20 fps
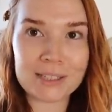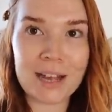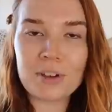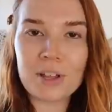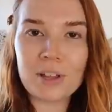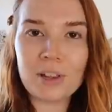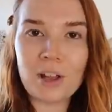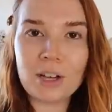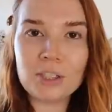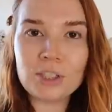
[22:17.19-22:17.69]
For
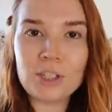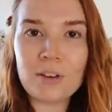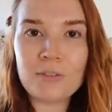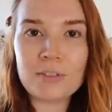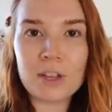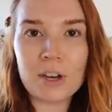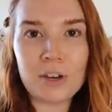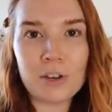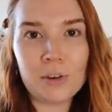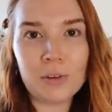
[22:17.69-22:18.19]
the launch of
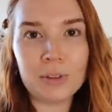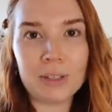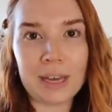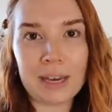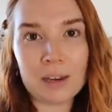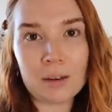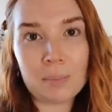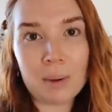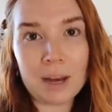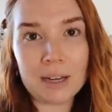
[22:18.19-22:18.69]
the new
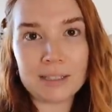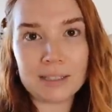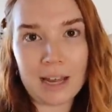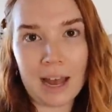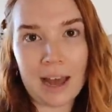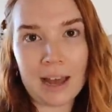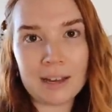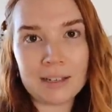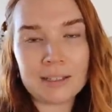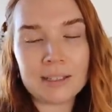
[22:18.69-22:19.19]
Link Buds
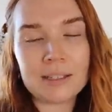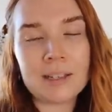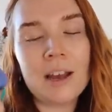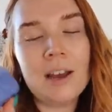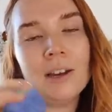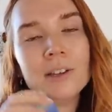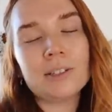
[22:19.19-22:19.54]
S,